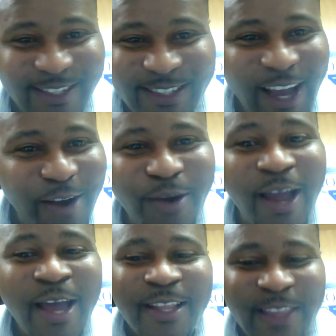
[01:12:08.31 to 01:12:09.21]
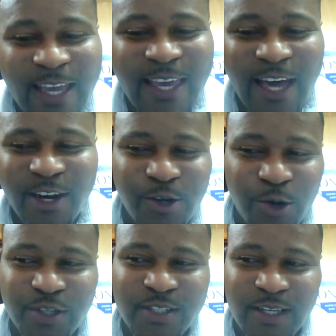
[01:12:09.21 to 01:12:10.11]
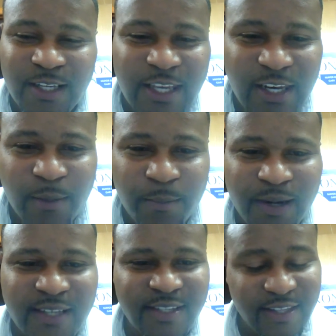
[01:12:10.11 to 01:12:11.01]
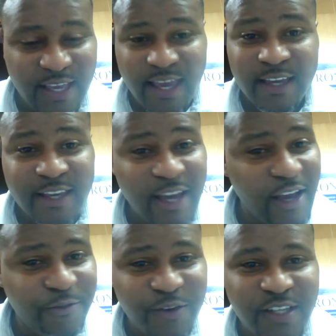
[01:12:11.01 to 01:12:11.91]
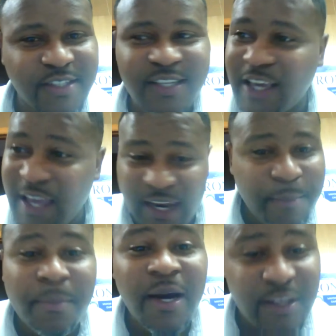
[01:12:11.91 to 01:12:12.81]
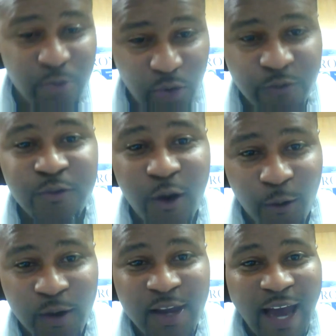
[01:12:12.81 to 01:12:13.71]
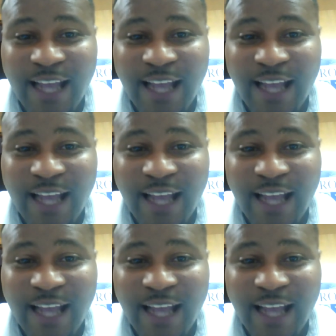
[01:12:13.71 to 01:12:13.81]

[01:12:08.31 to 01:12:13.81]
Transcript: It's not right. They got to know it's a leader in place that they got confidence in, and that money will flow.